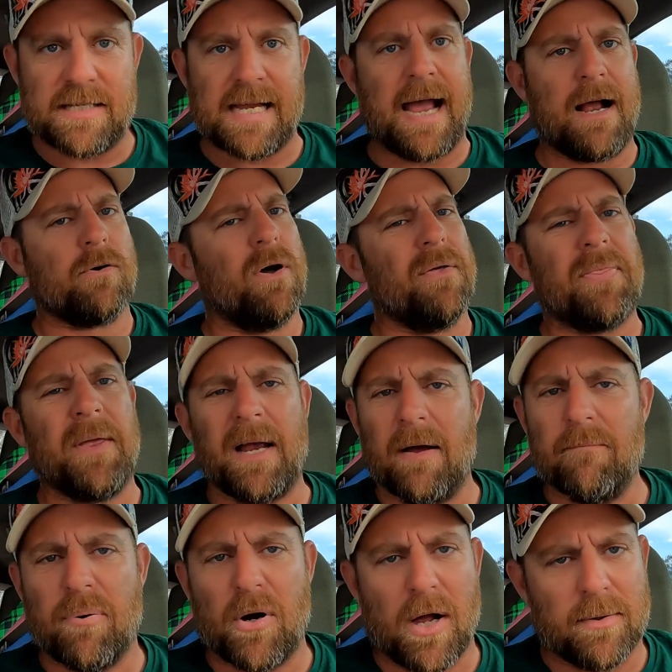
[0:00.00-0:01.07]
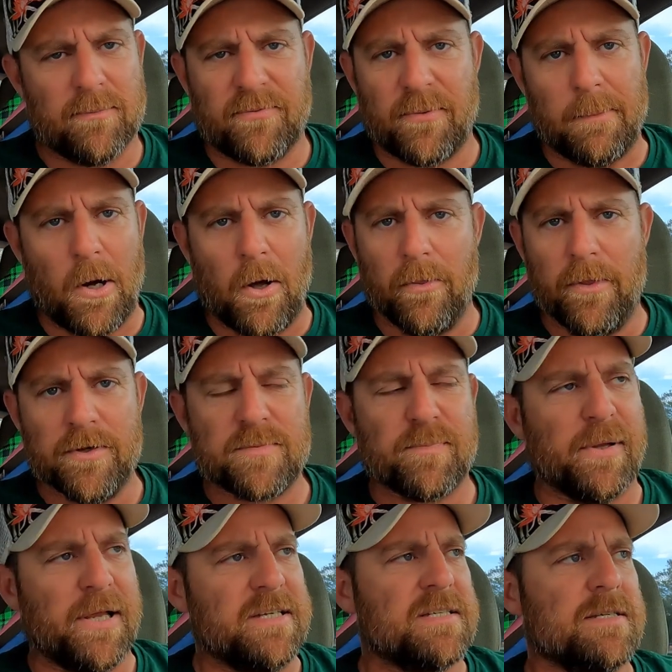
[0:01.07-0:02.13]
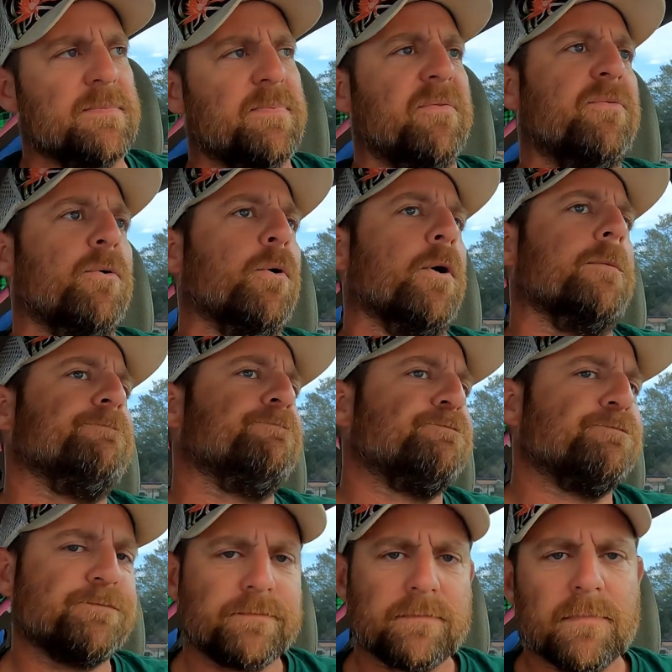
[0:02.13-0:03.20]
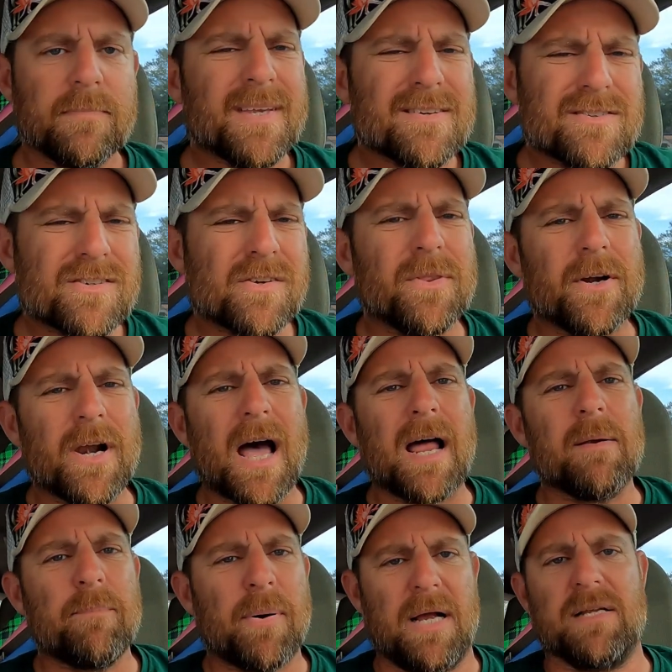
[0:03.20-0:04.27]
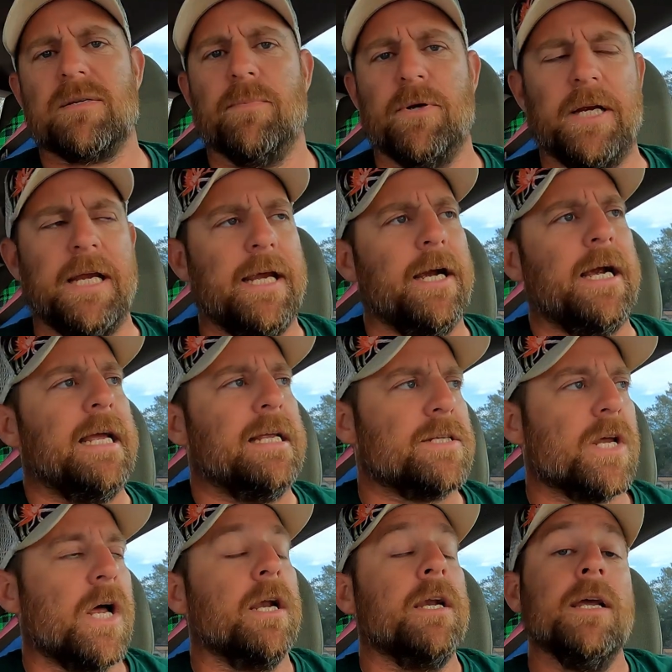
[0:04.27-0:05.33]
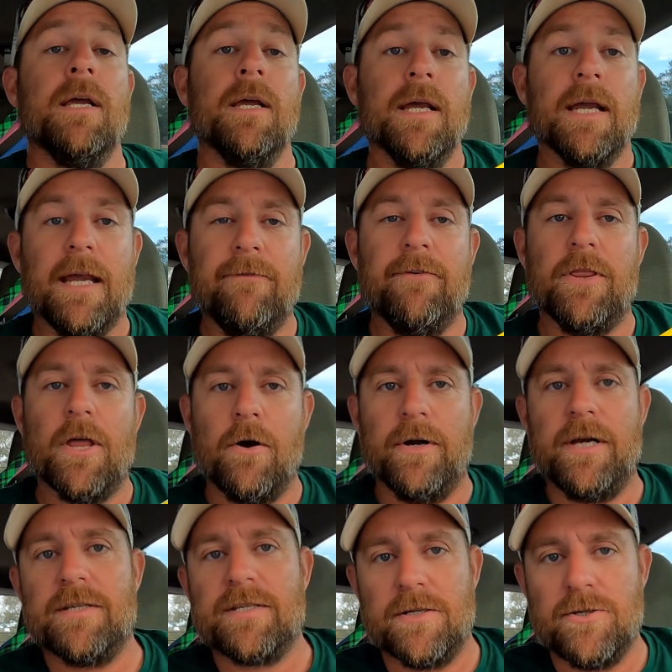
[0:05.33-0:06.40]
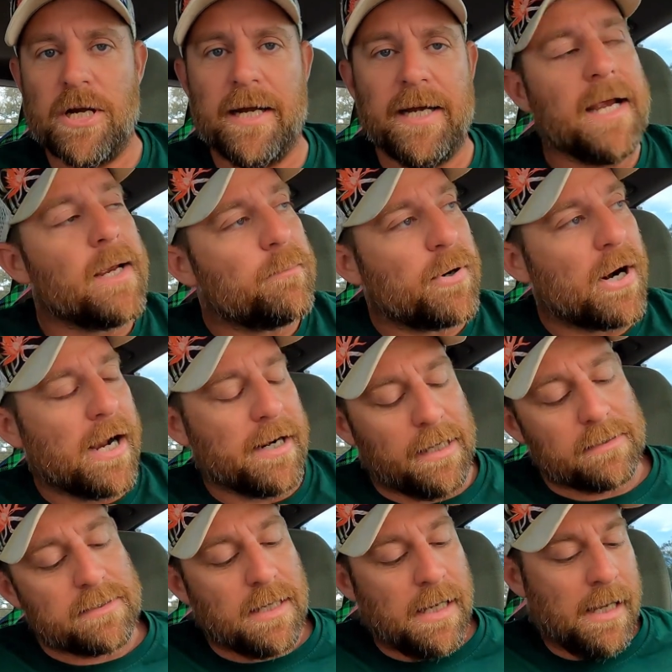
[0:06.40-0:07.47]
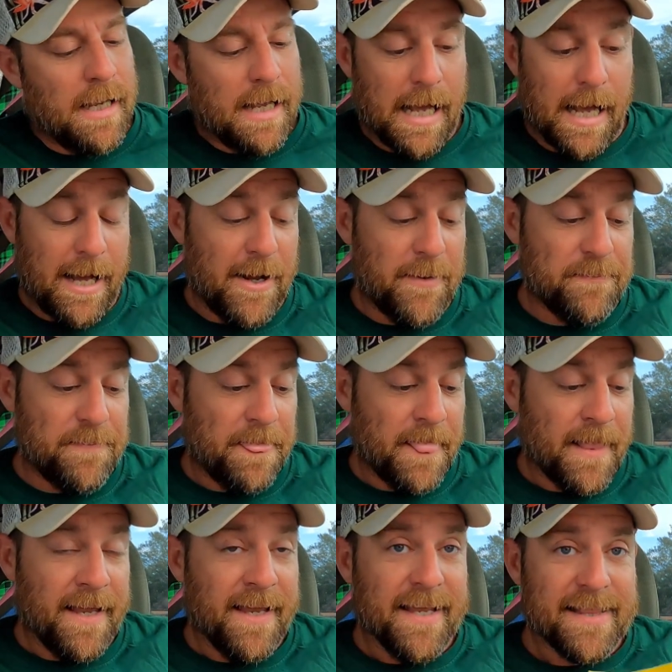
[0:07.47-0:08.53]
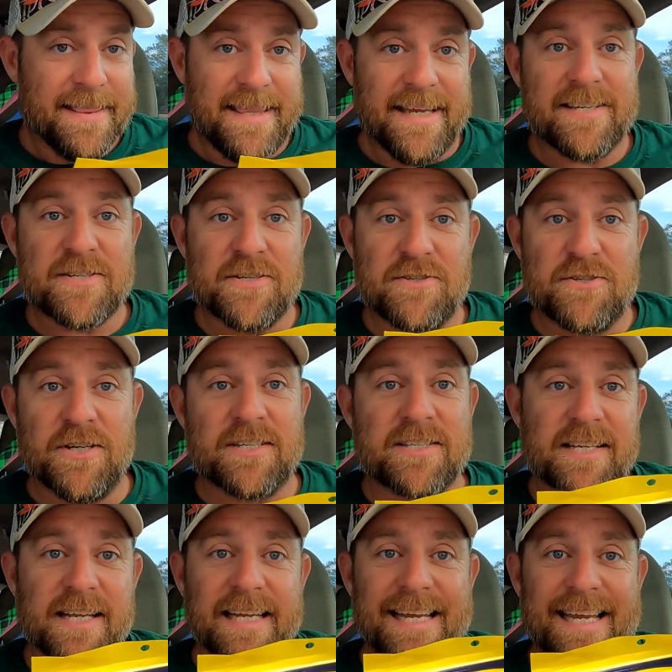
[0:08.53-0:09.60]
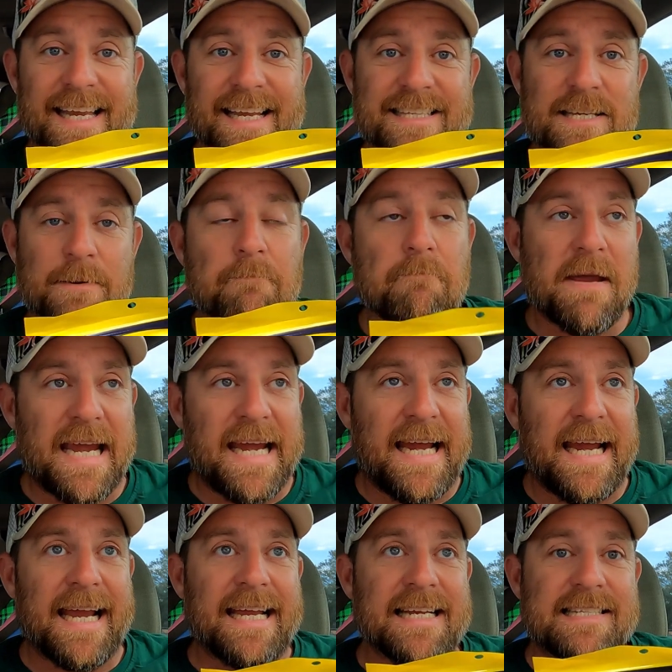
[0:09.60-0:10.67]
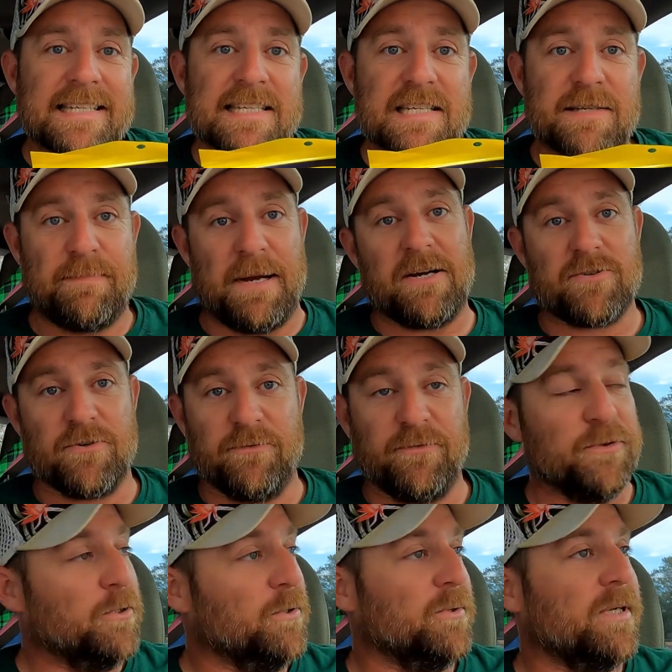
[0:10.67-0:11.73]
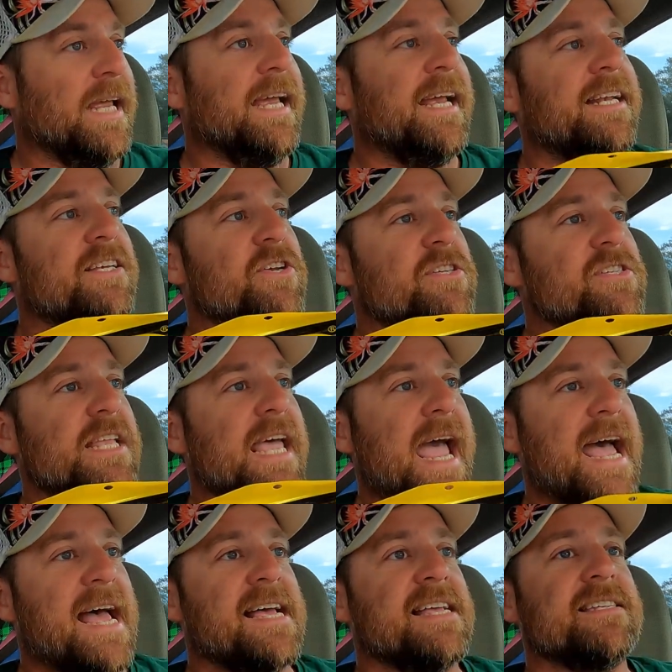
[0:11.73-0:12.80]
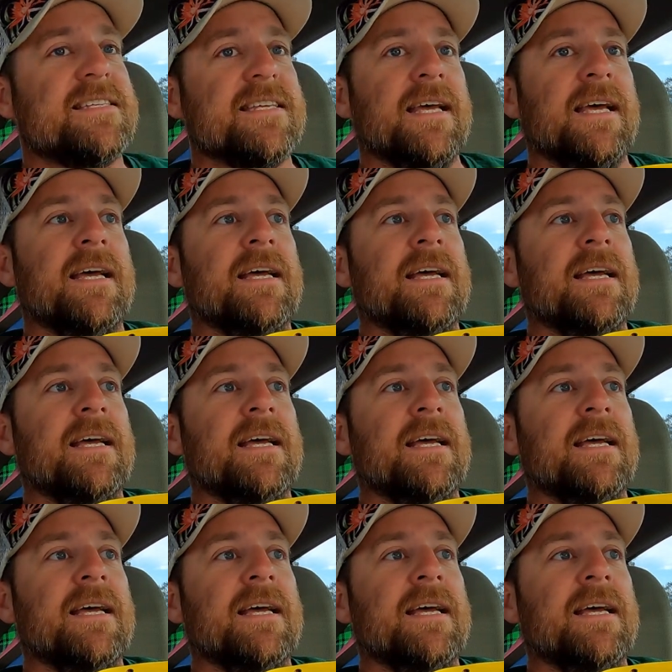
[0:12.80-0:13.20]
Tackle. I think I bought them from all those places before. So they're not impossible to get your hands on, even though it is a JDM product. This is just, to me, it's a special fluke. It just has